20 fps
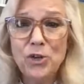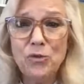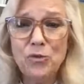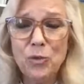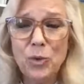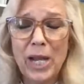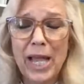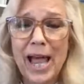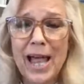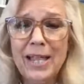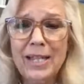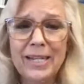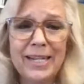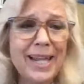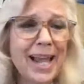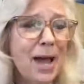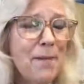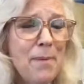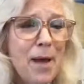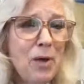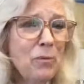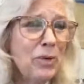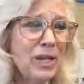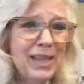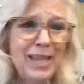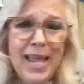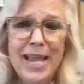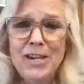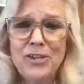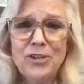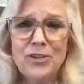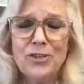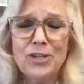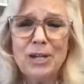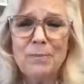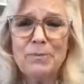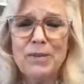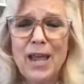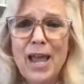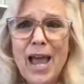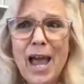of reality, about relationships,